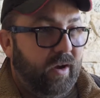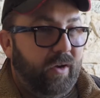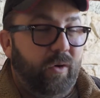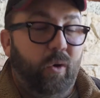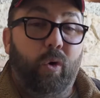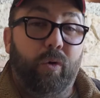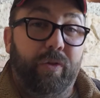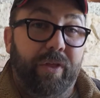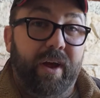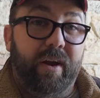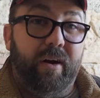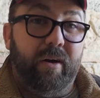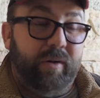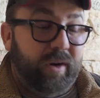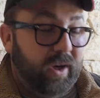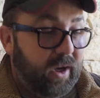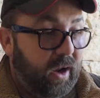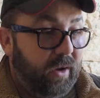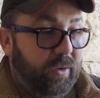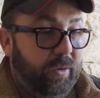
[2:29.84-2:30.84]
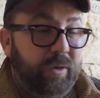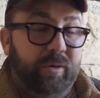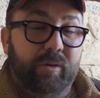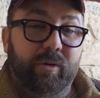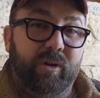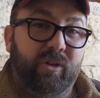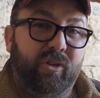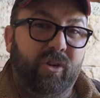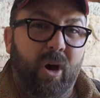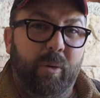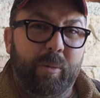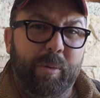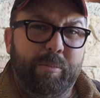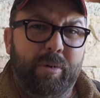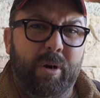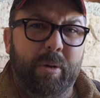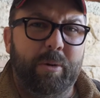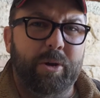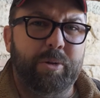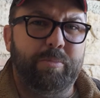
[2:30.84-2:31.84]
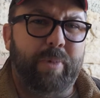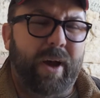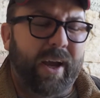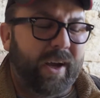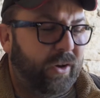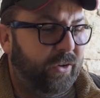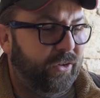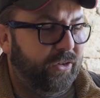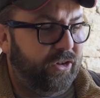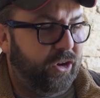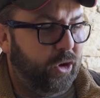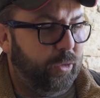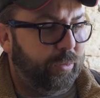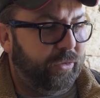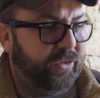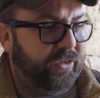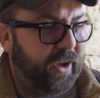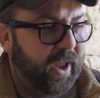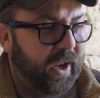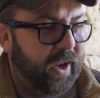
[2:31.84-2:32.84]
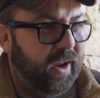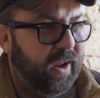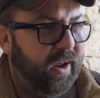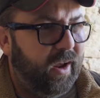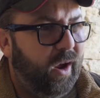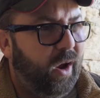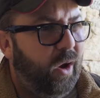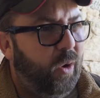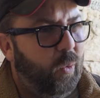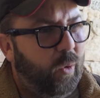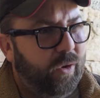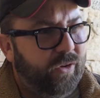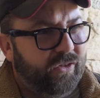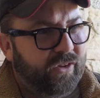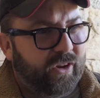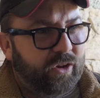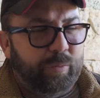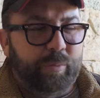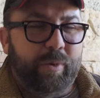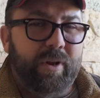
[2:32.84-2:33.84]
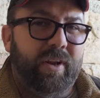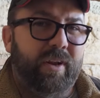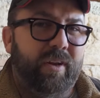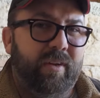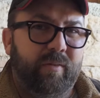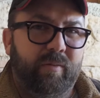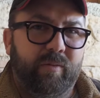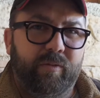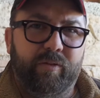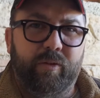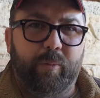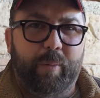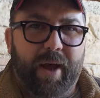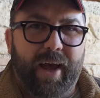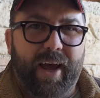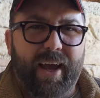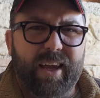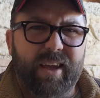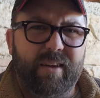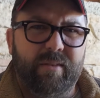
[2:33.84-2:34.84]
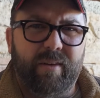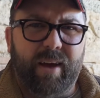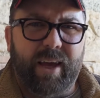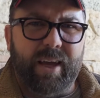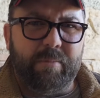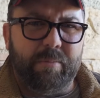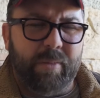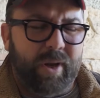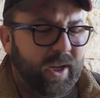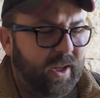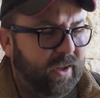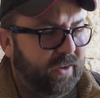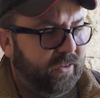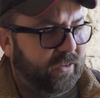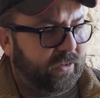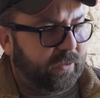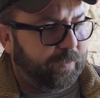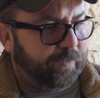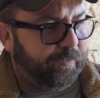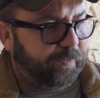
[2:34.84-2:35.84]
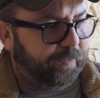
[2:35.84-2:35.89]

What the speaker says: or there, it's got to be pretty much bang on 2%. Once that's been for about eight minutes,